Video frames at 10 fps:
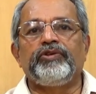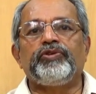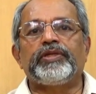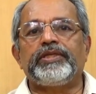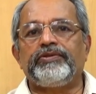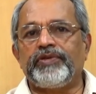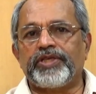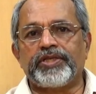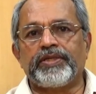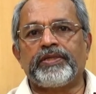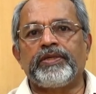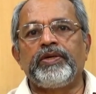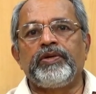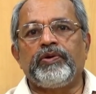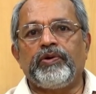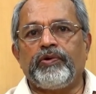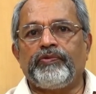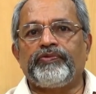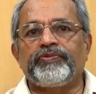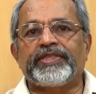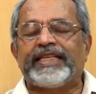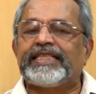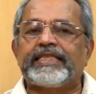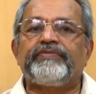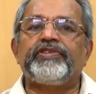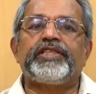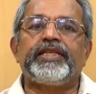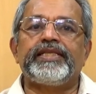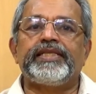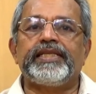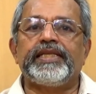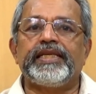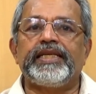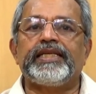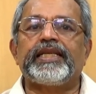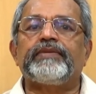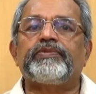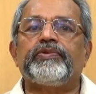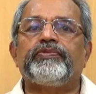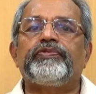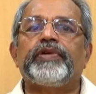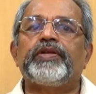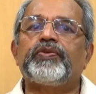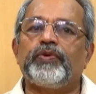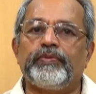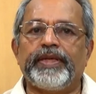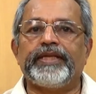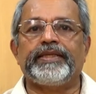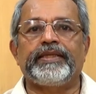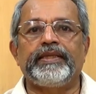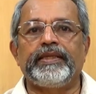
to a situation of self-sufficiency in terms of enrollment.